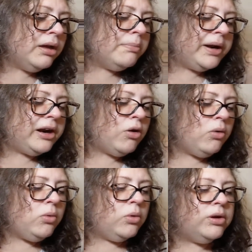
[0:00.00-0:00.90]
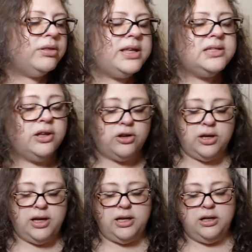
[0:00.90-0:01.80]
But it, oh, these look
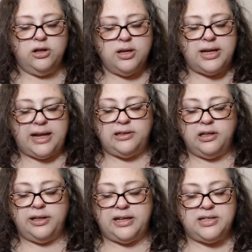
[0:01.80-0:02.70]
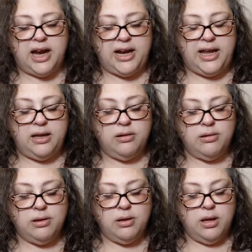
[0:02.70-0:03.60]
good. Good and little and tiny.
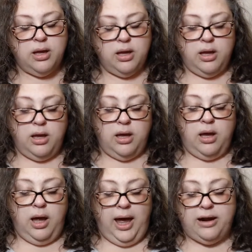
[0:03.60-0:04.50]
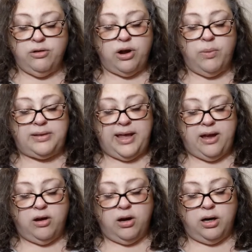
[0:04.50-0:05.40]
I don't know what they
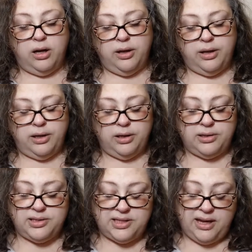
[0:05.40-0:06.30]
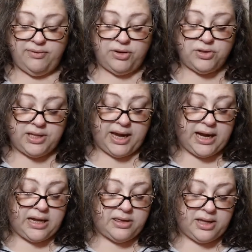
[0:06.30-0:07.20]
are. Let's see if there's
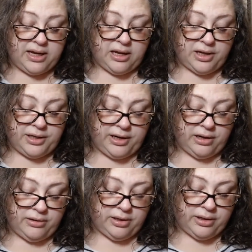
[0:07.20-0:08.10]
anything on here